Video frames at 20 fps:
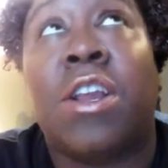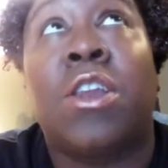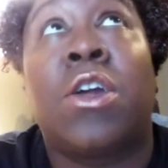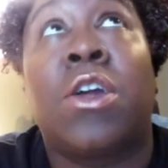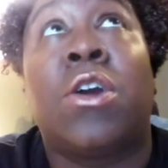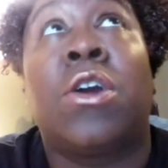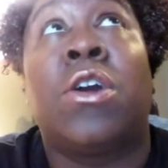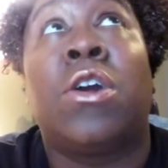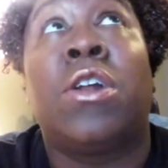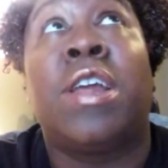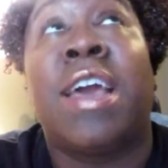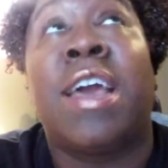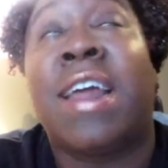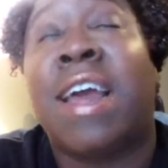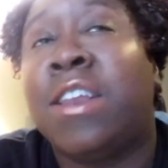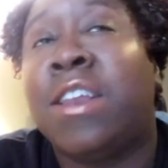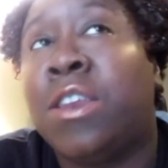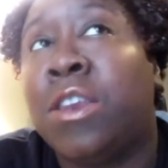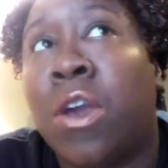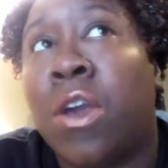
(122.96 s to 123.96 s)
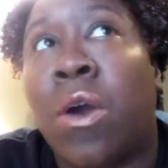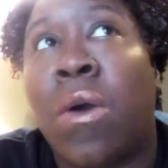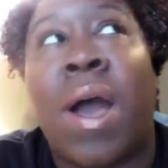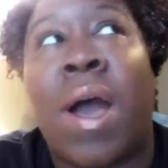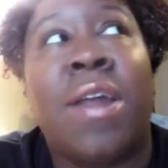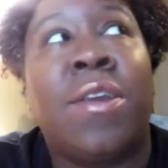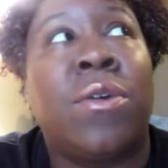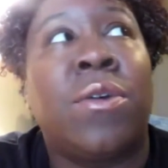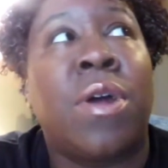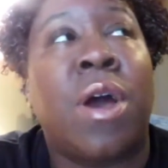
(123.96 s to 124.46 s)
to learn, and I know
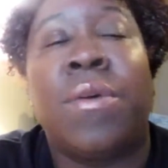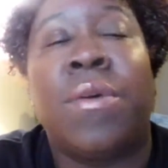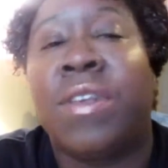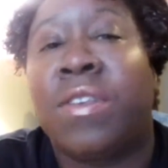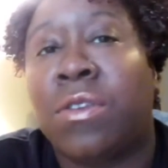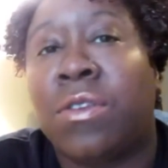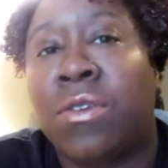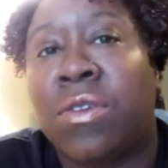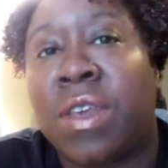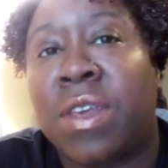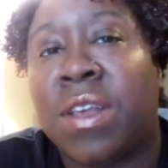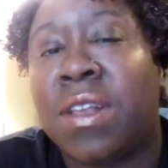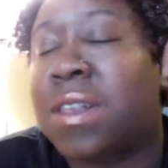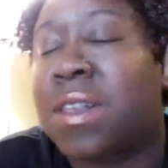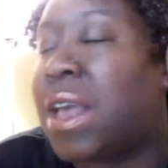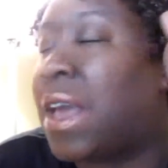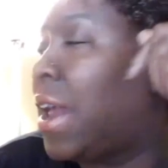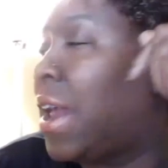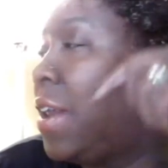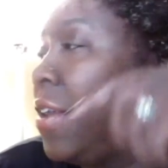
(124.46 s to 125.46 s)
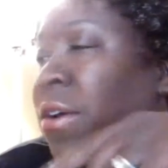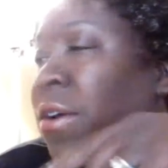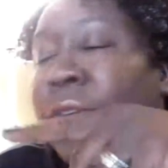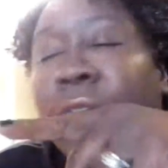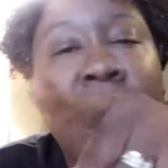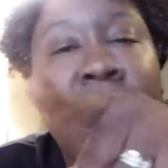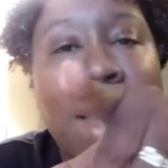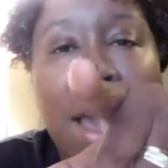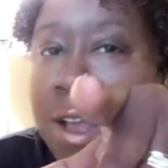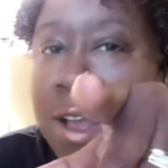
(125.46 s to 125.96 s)
I don't always do this, and I know
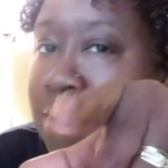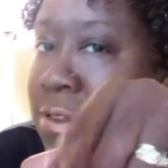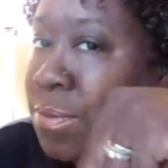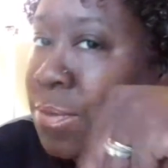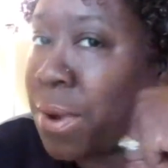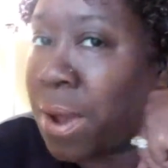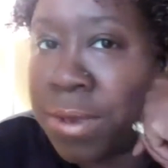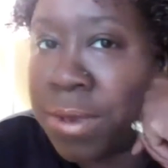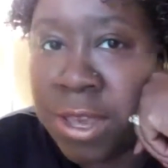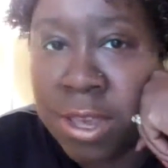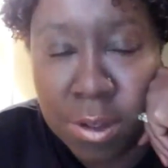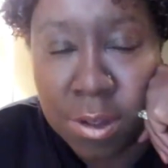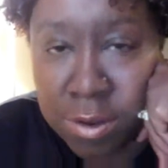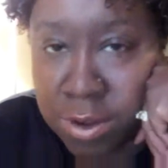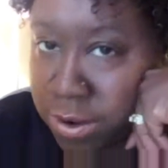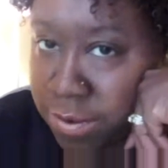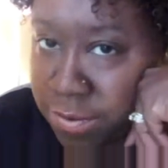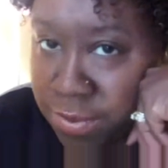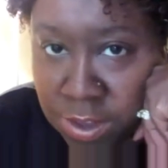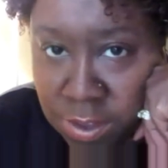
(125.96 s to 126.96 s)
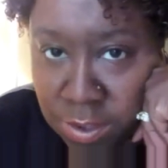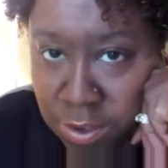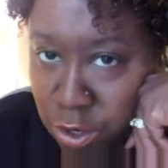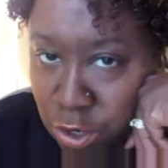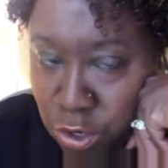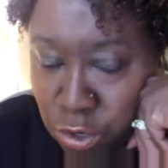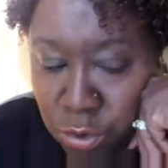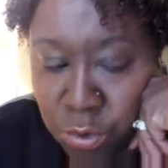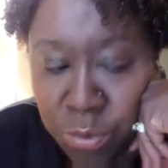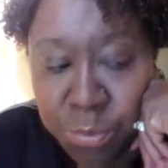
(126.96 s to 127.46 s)
you guys are probably guilty of this
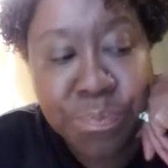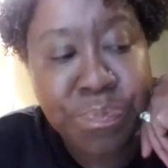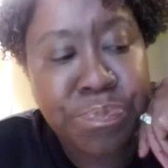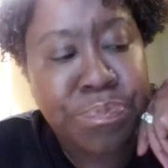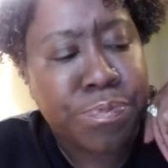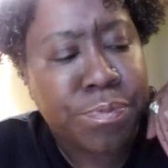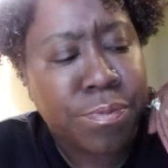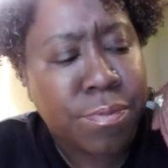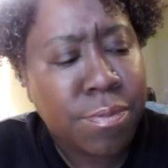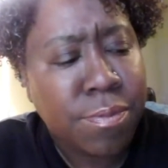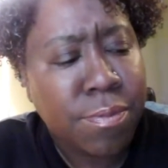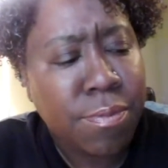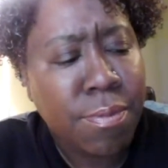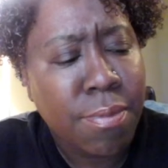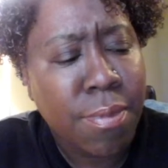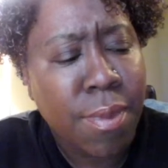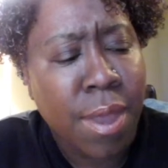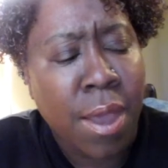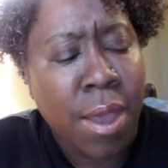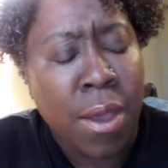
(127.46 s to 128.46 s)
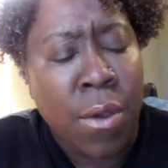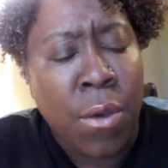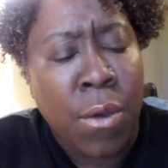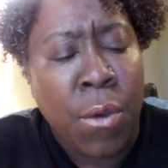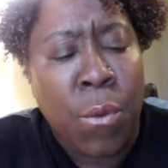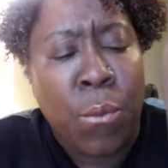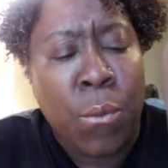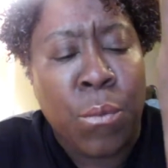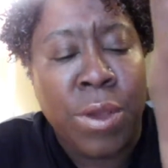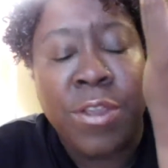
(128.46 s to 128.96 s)
too.
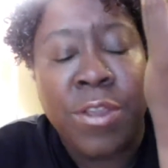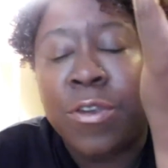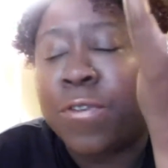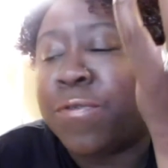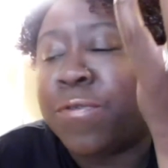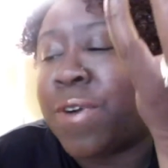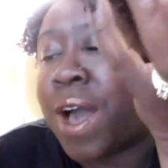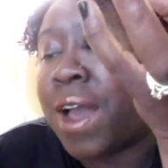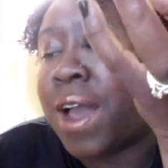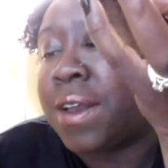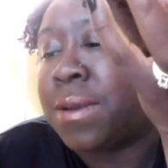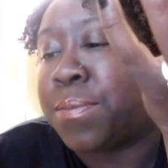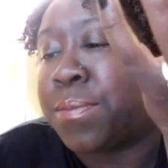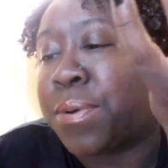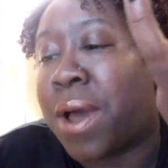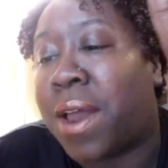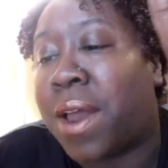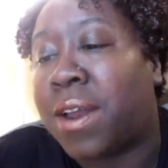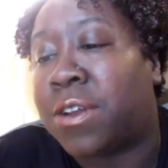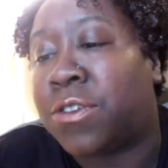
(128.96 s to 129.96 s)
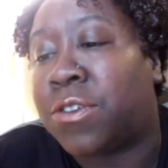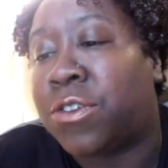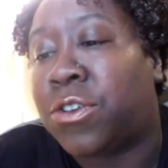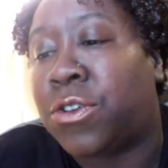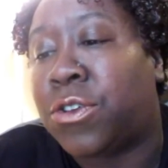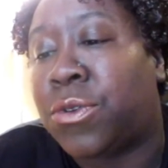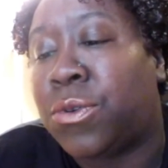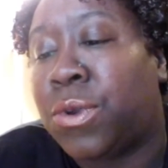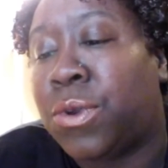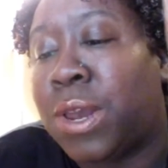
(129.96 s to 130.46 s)
When you find a
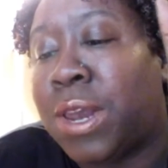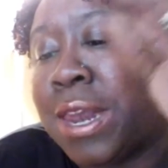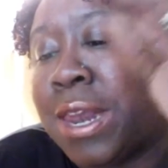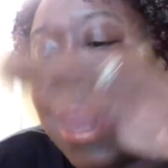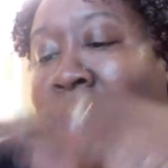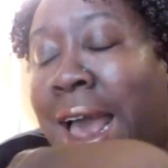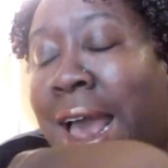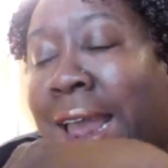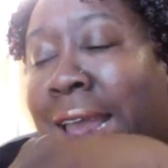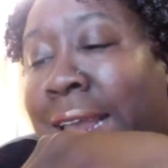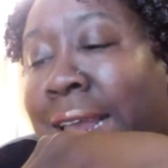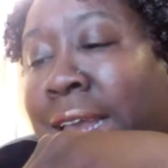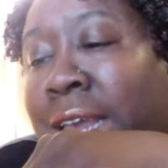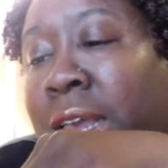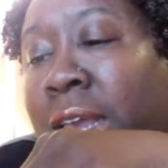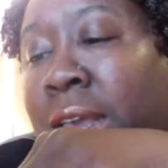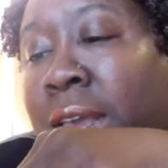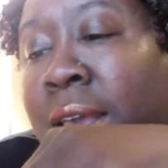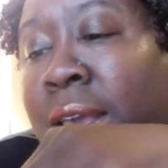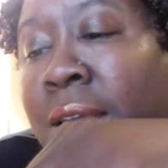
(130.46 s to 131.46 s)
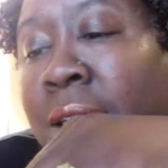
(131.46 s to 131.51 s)
product you like,